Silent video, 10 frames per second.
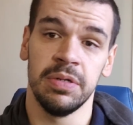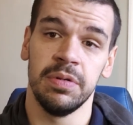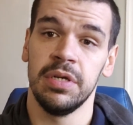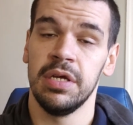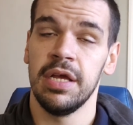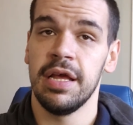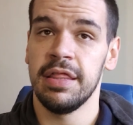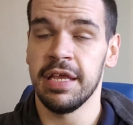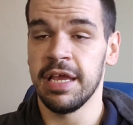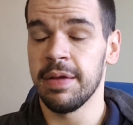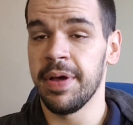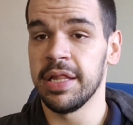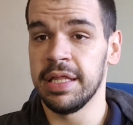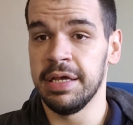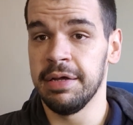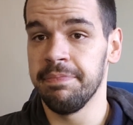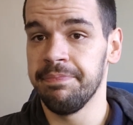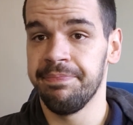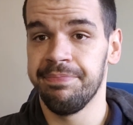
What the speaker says: So thinking about the